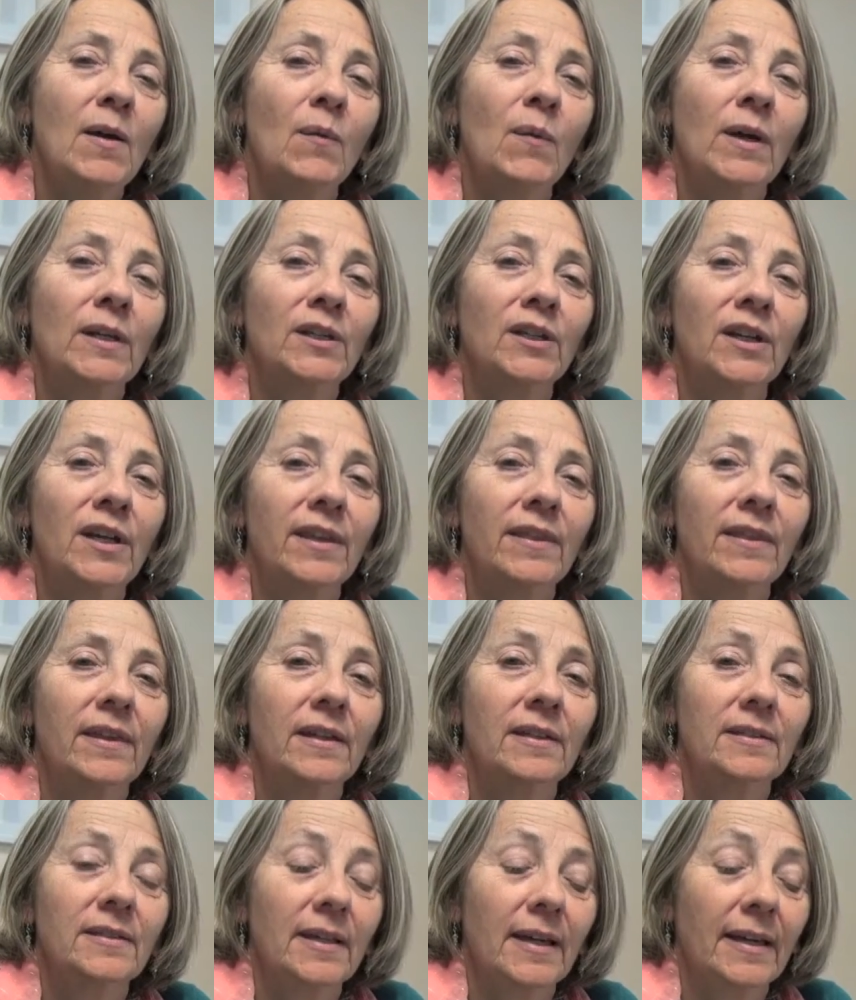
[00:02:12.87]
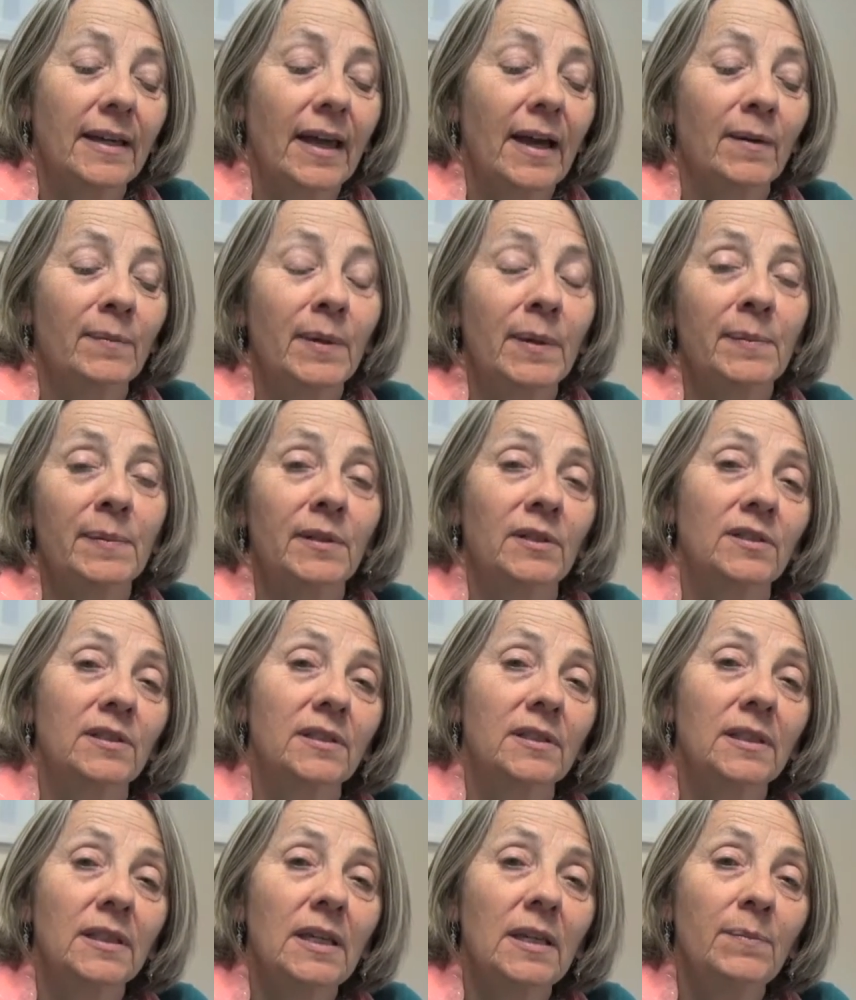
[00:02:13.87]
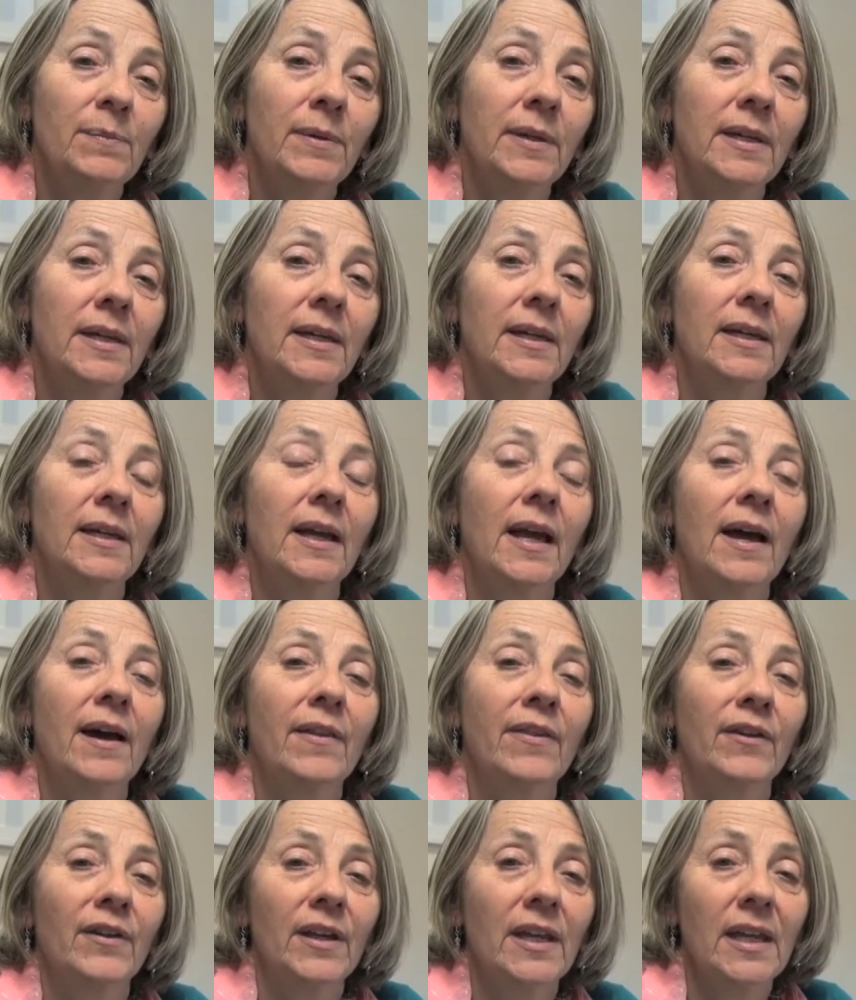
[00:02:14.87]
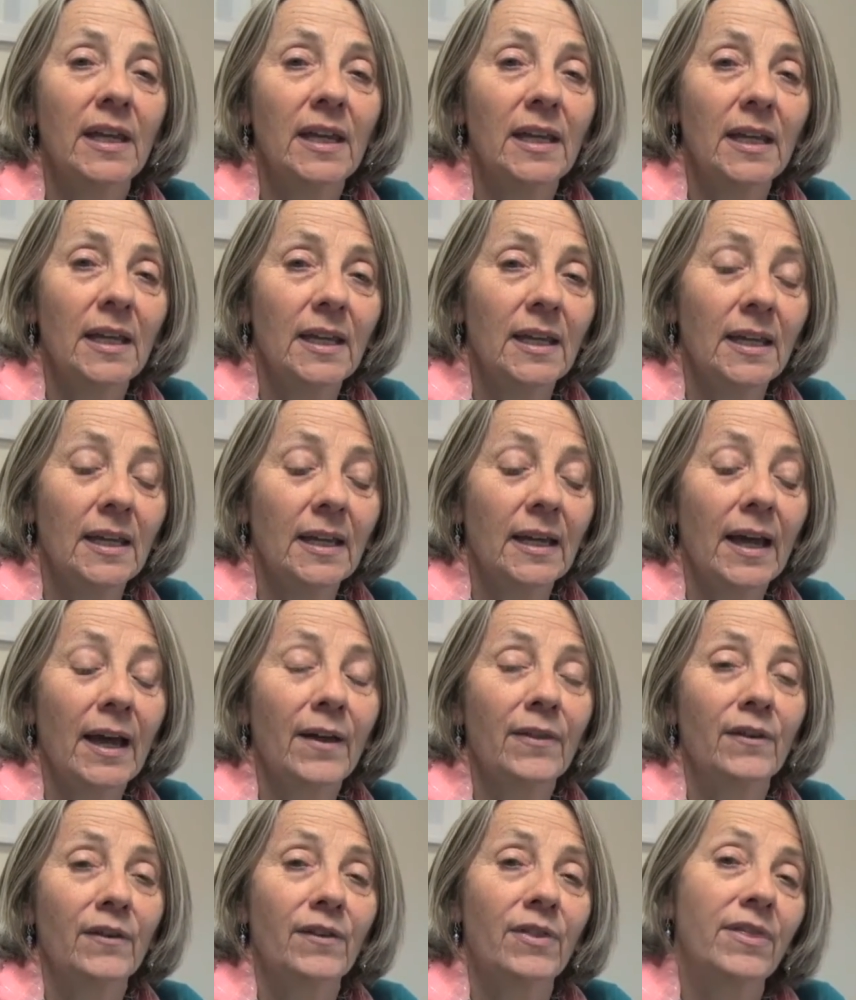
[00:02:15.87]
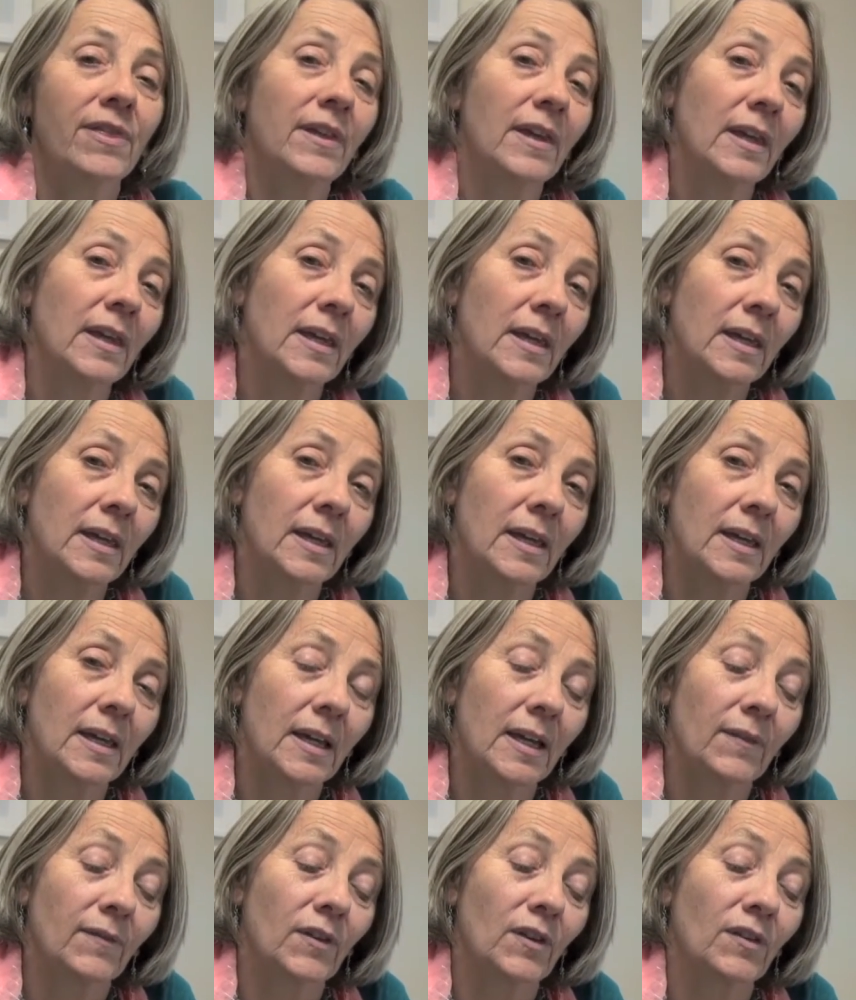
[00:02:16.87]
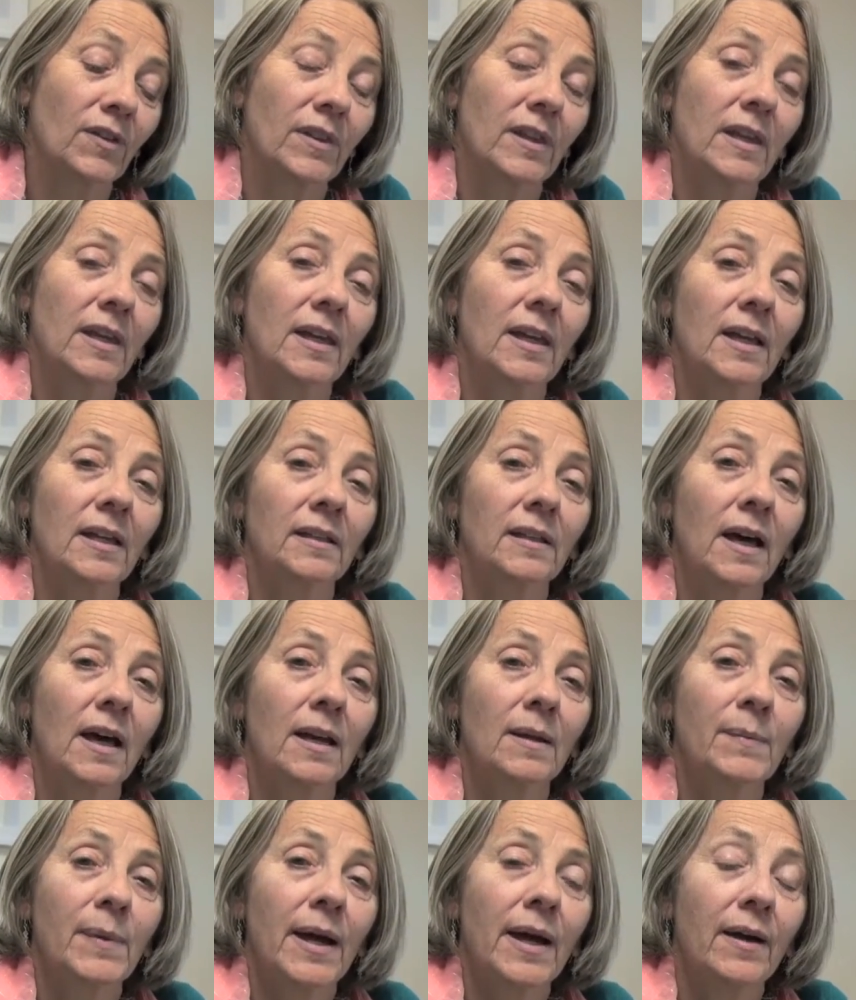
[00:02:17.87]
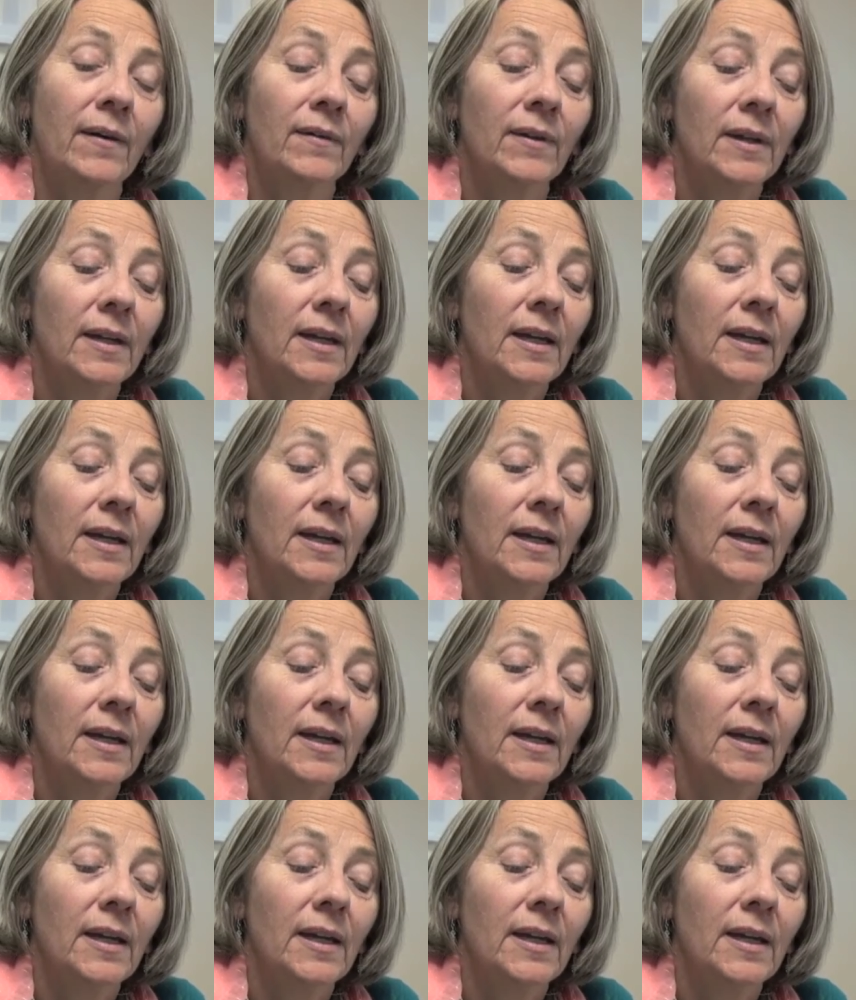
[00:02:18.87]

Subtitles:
We look at things like how people are sleeping, how they're eating, how they're thinking, if they're thinking a lot about